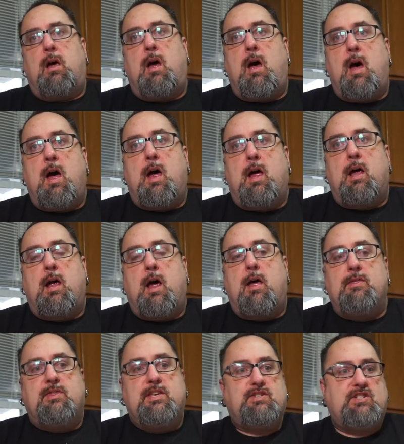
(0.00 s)
uh,
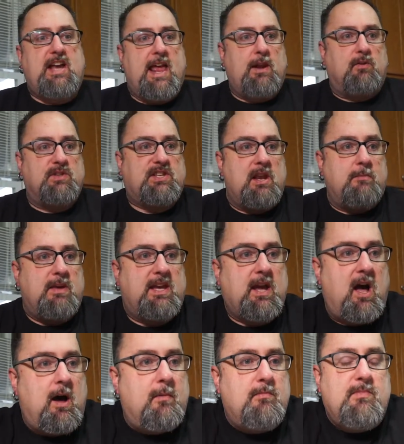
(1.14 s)
this channel is going to
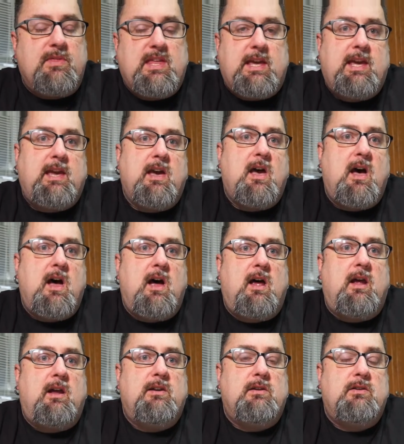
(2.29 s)
become the
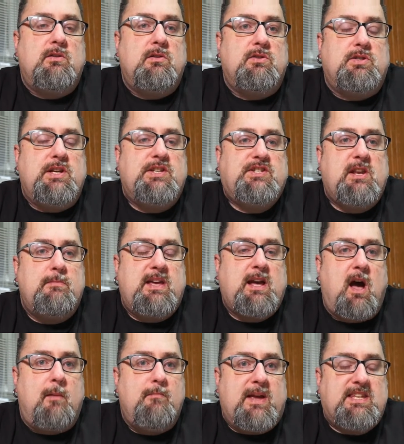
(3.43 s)
uh, is going to
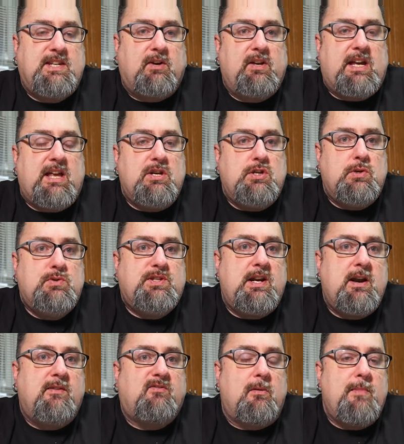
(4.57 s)
become basically a news and
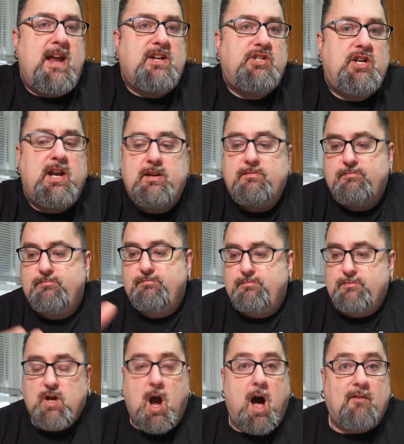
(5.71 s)
information
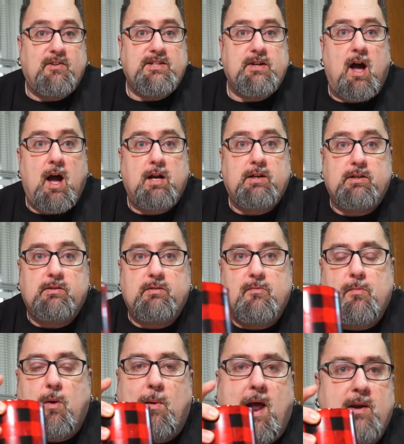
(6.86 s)
coffee talk
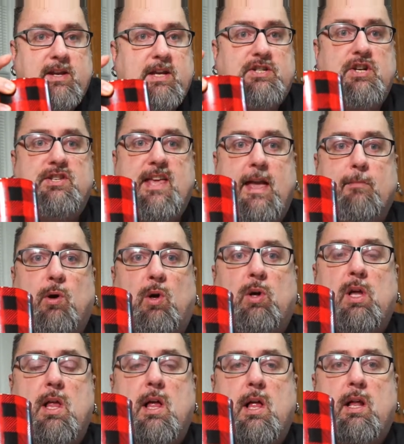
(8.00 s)
around a kitchen table,
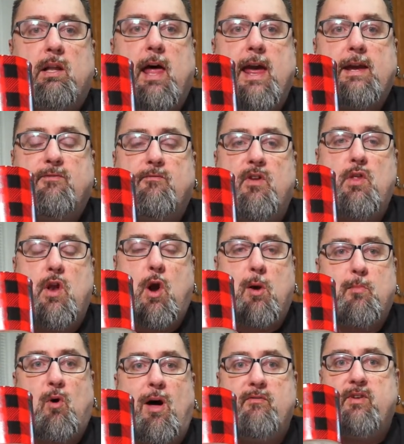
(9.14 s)
like for the
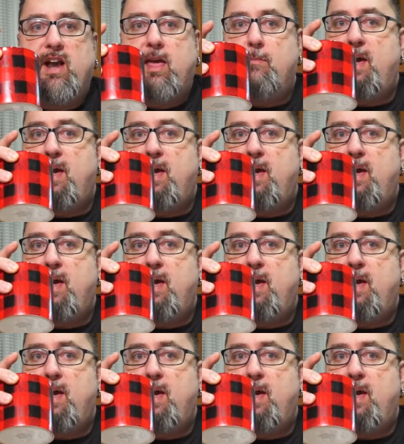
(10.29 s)
normal everyday